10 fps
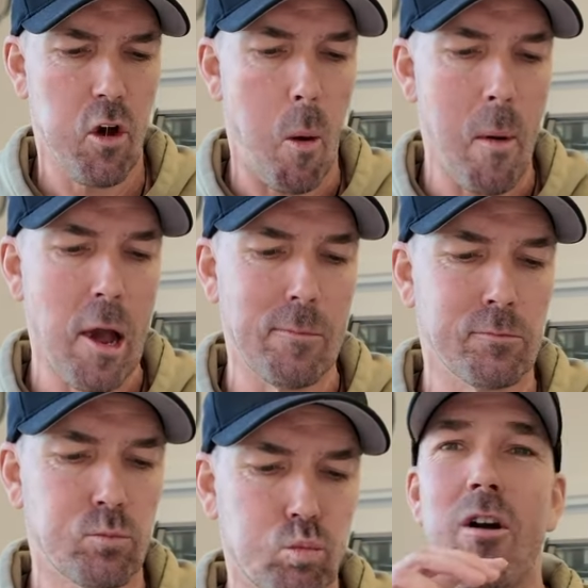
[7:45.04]
Oh
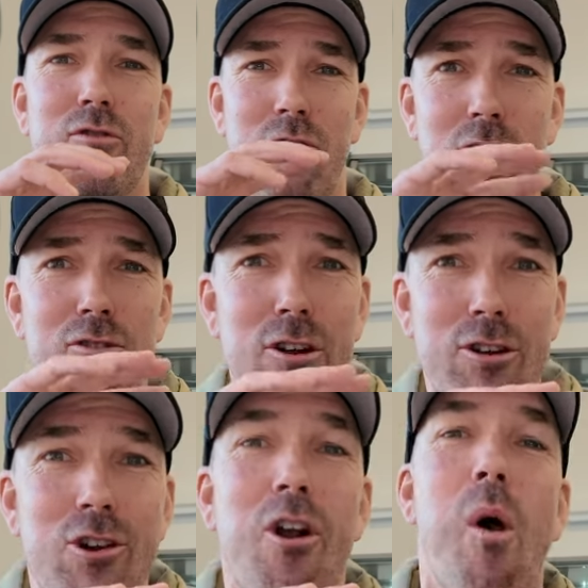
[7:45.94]
man, that's
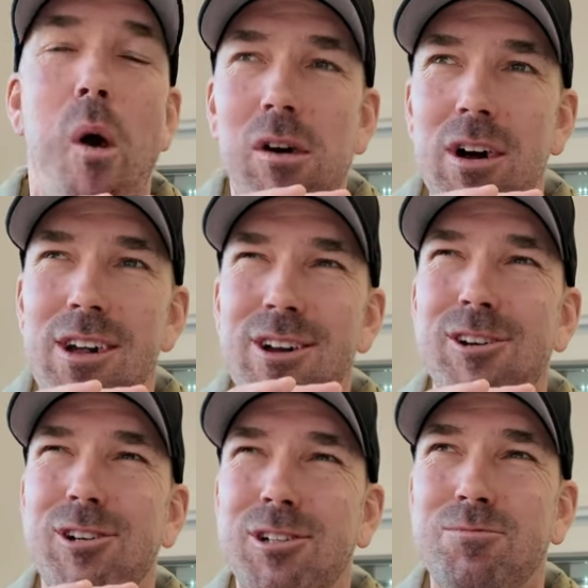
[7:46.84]
delicious.
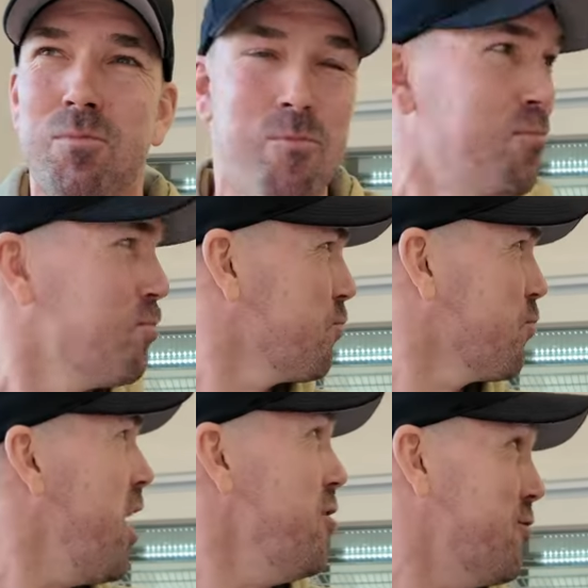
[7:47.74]

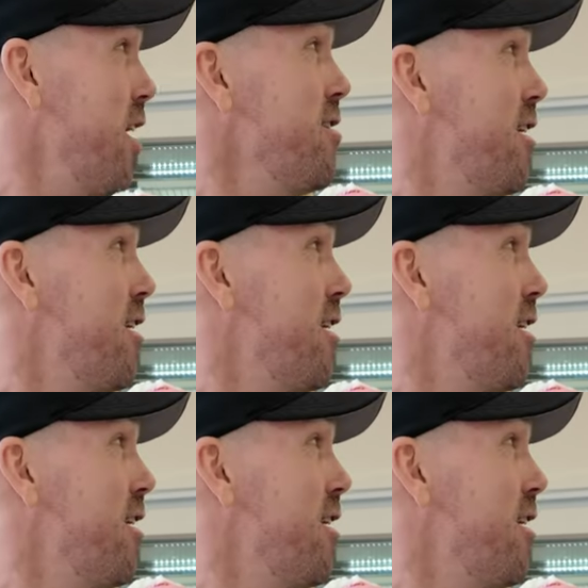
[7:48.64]
That's great,